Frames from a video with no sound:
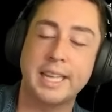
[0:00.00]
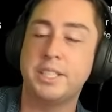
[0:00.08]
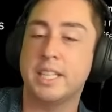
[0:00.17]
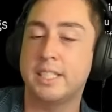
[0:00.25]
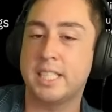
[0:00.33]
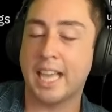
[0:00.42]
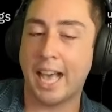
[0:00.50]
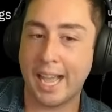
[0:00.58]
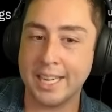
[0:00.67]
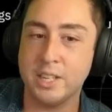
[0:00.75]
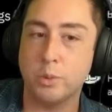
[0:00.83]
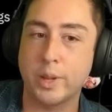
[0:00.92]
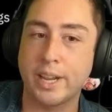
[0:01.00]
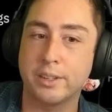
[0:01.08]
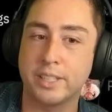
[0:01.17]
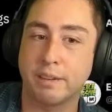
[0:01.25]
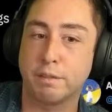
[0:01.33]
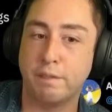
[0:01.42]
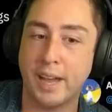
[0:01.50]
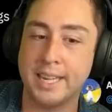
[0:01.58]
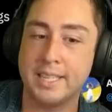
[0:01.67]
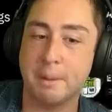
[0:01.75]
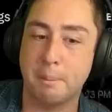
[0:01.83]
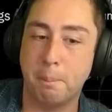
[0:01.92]
It's kind of weird to
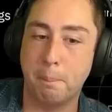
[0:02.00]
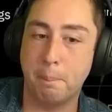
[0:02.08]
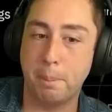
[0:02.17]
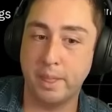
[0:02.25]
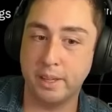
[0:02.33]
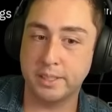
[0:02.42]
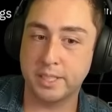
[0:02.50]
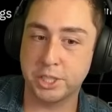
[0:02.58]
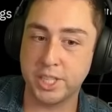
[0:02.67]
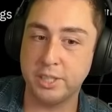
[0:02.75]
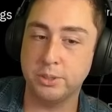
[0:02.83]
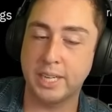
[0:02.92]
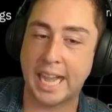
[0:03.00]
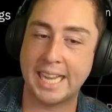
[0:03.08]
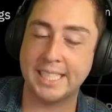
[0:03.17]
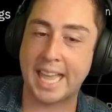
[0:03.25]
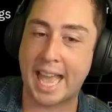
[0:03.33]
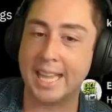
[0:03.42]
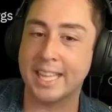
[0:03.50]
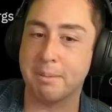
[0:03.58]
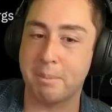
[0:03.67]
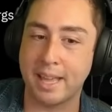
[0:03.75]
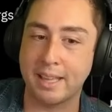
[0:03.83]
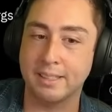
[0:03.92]
find the single guy tagging
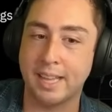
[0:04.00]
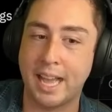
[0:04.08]
me